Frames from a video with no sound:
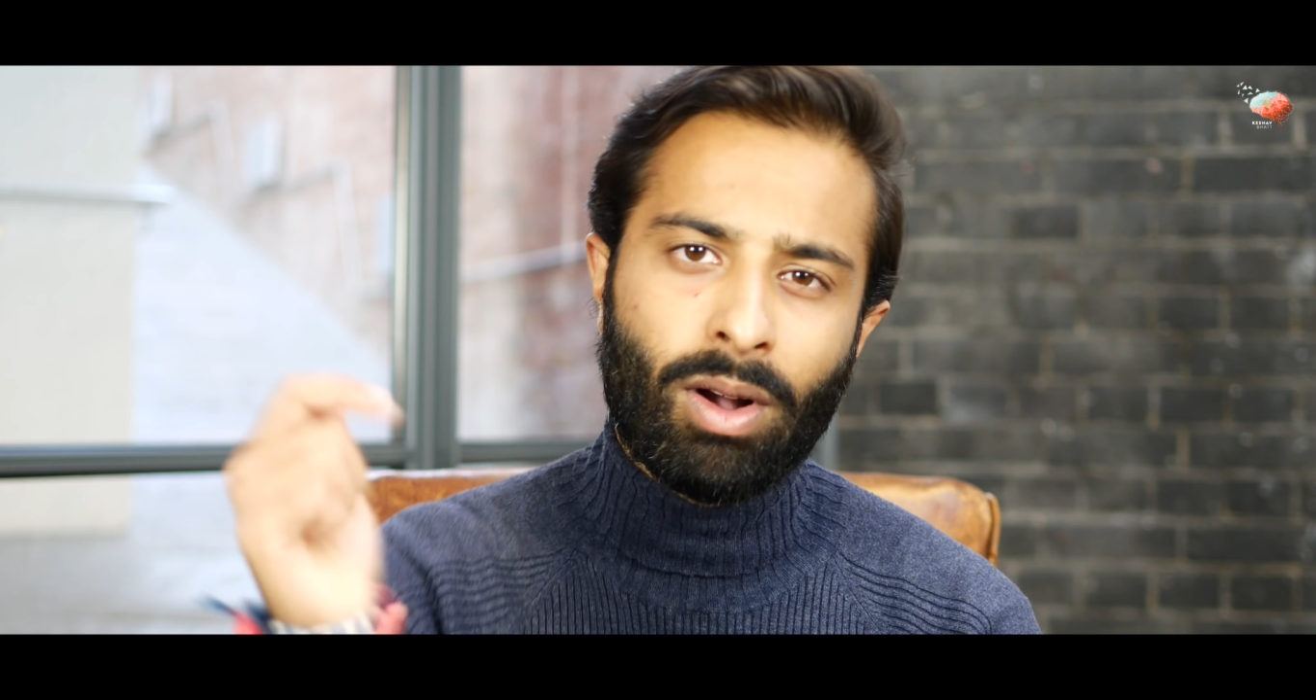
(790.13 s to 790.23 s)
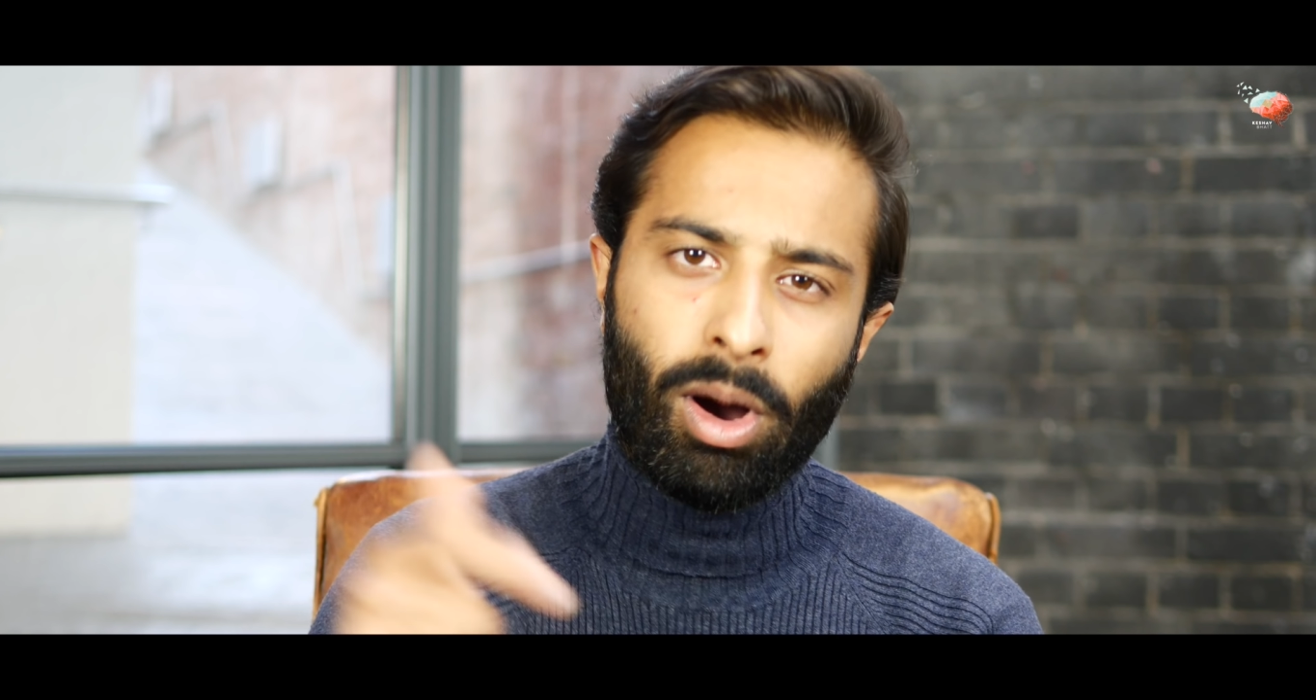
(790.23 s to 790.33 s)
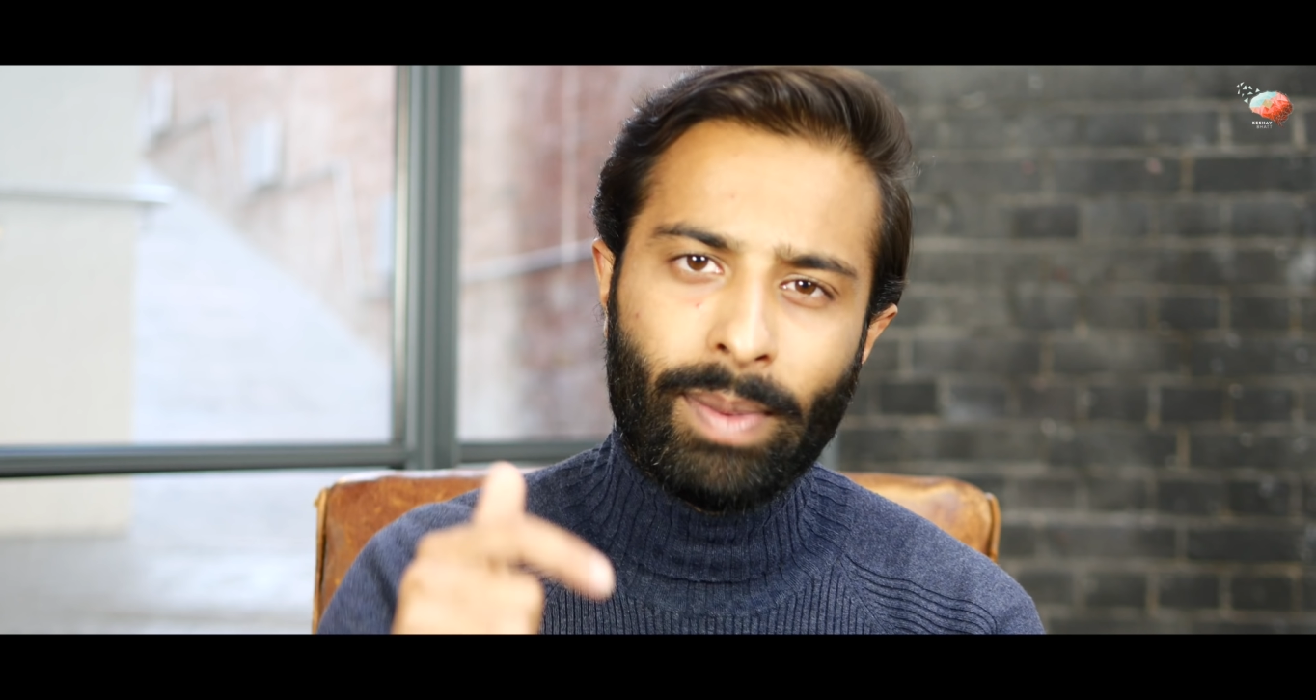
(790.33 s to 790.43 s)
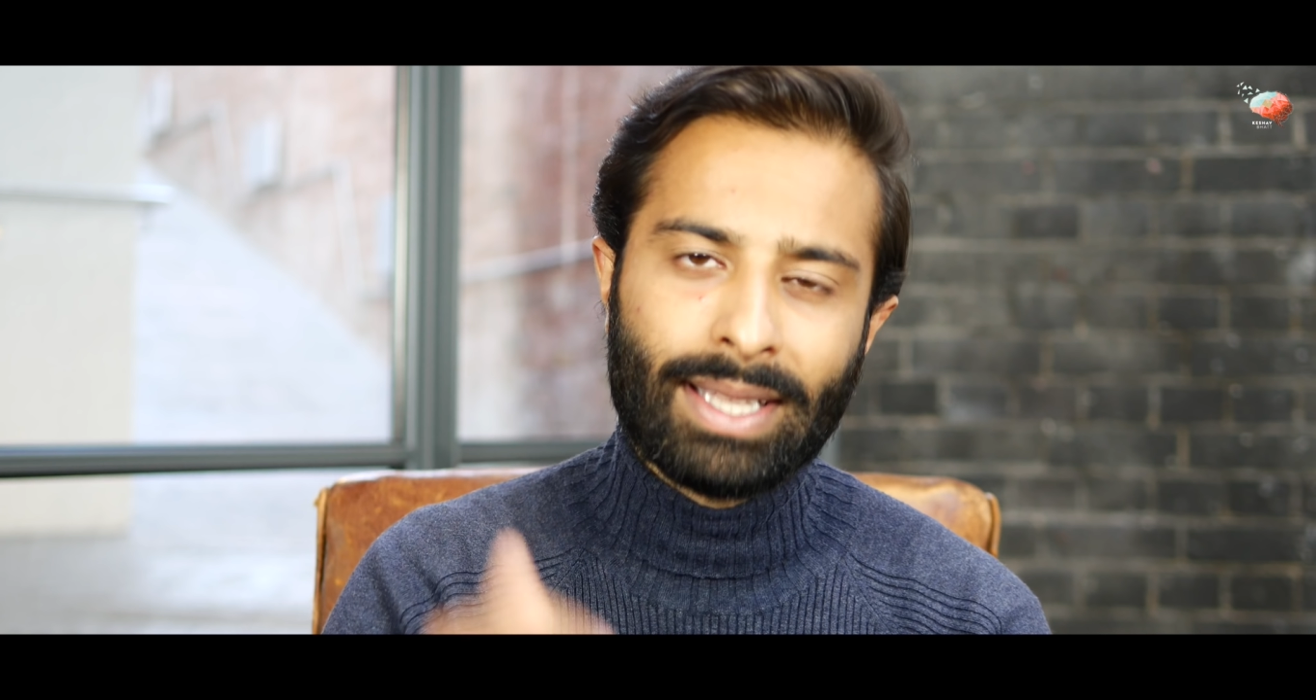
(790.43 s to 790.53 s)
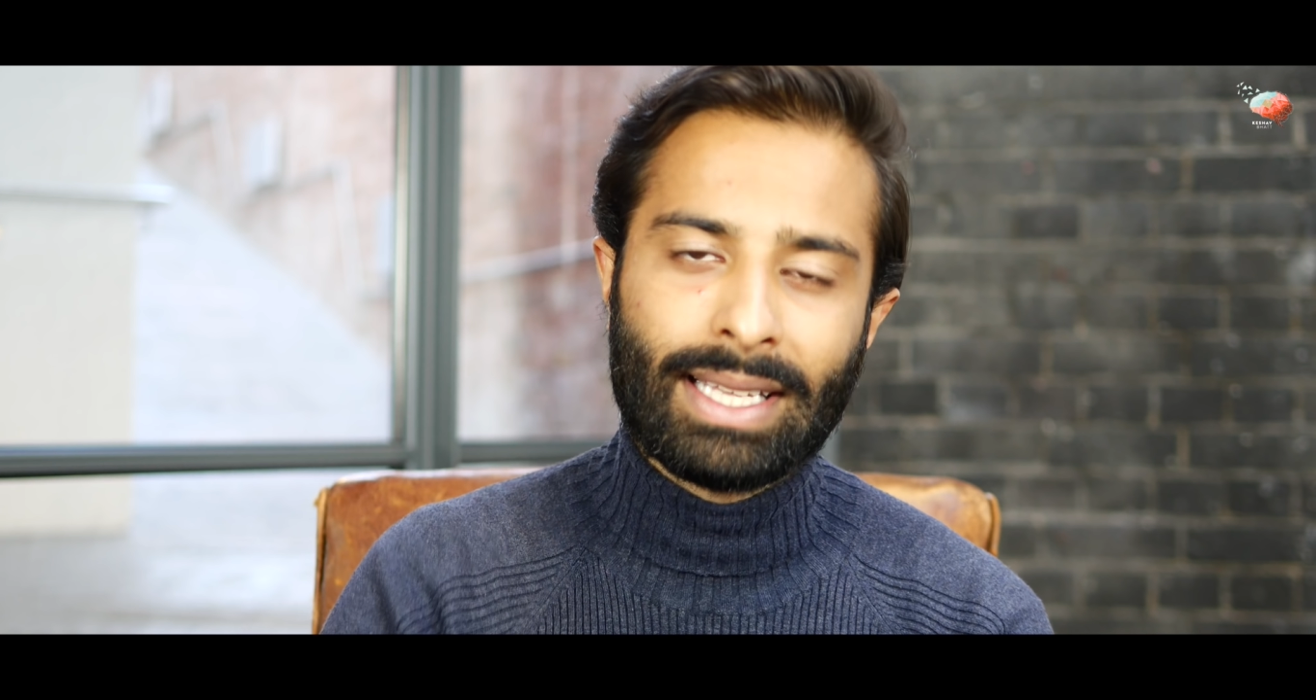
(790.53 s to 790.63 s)

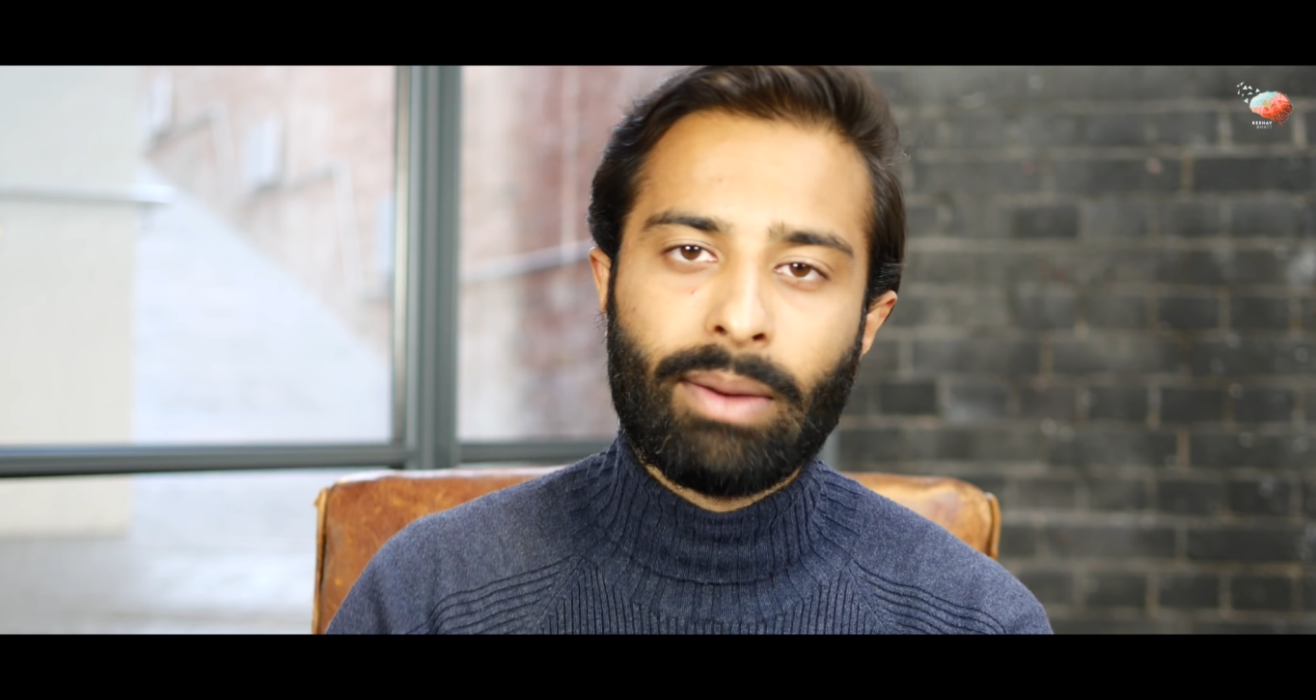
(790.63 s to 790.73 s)
comment